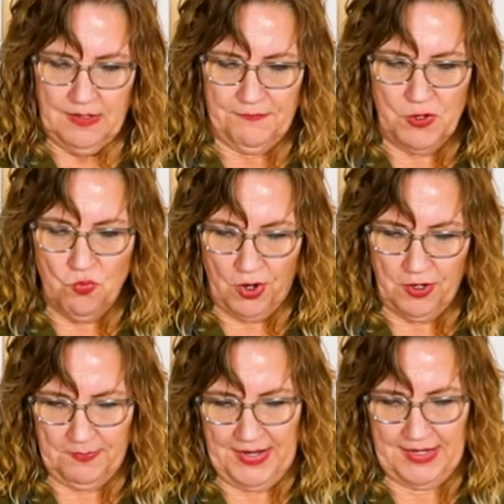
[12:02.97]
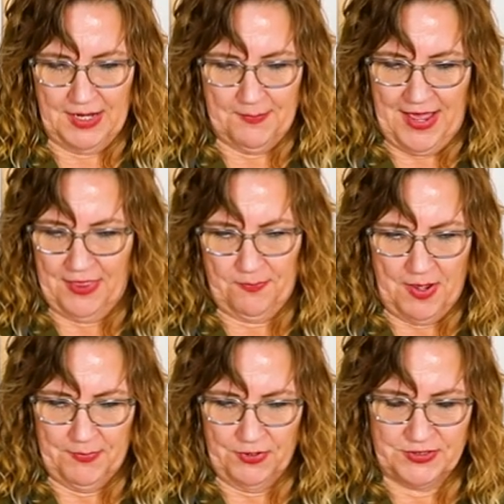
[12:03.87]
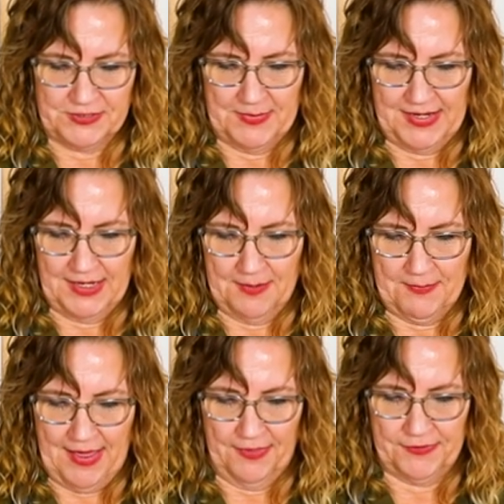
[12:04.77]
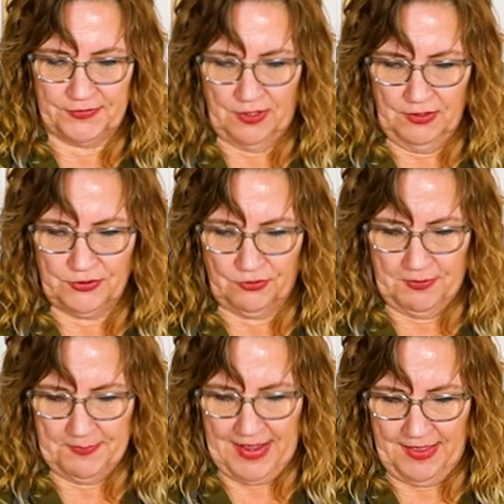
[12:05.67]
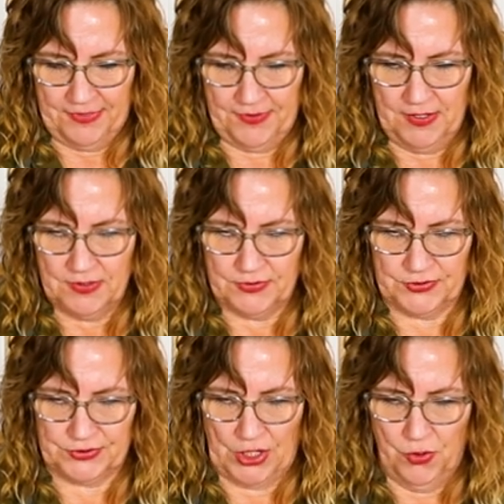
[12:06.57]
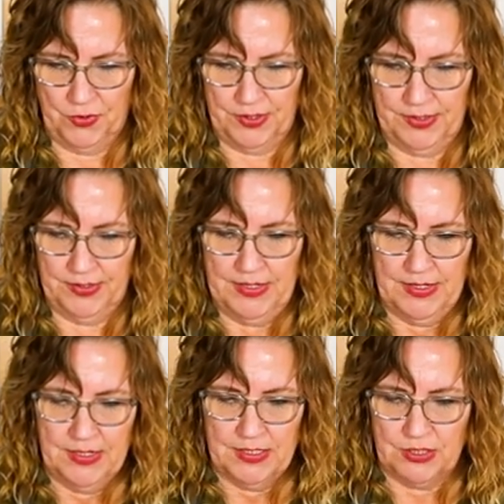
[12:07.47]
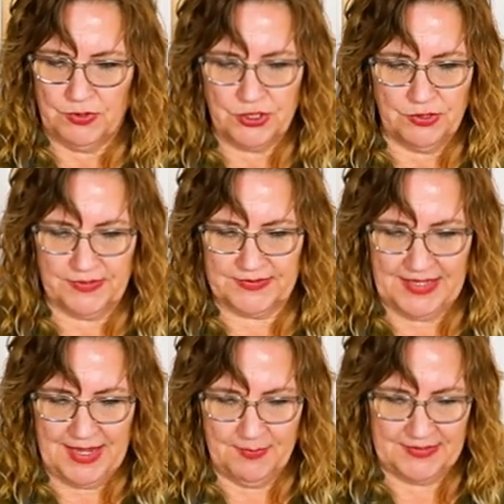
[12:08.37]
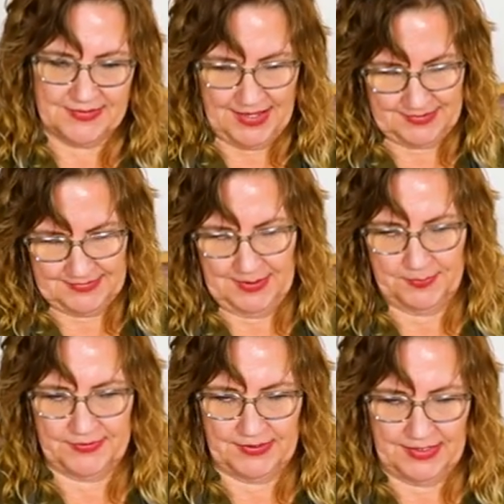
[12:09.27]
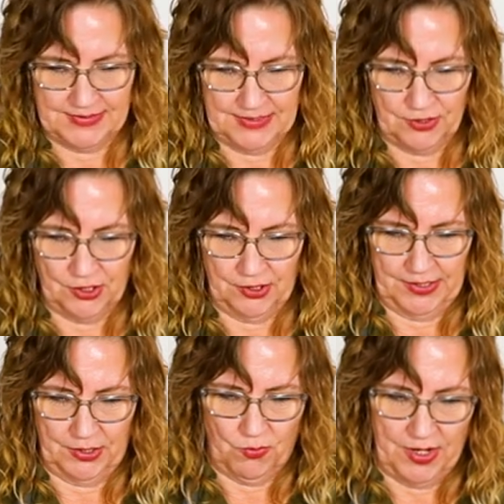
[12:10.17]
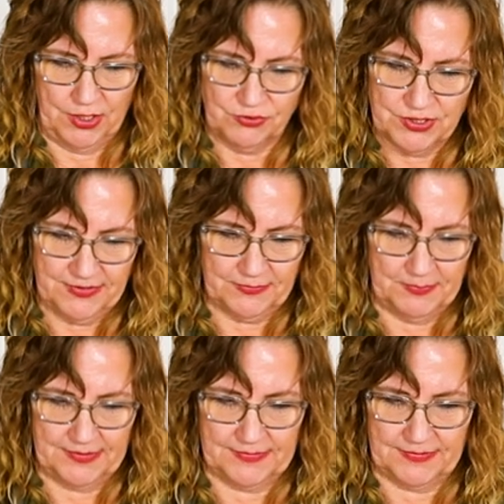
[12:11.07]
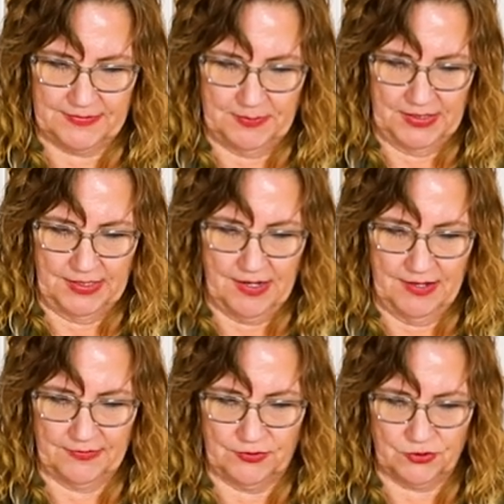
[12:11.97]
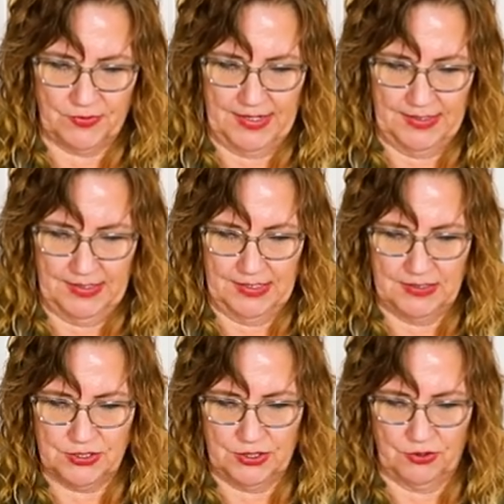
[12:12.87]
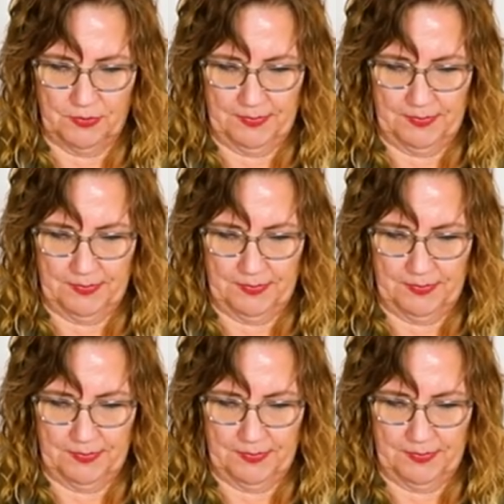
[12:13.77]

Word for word: If you weren't making a bath bomb, you are just making a bath salt or a bath soak, you would do the same exact steps that I did earlier where you just mix the CBD concentrate into your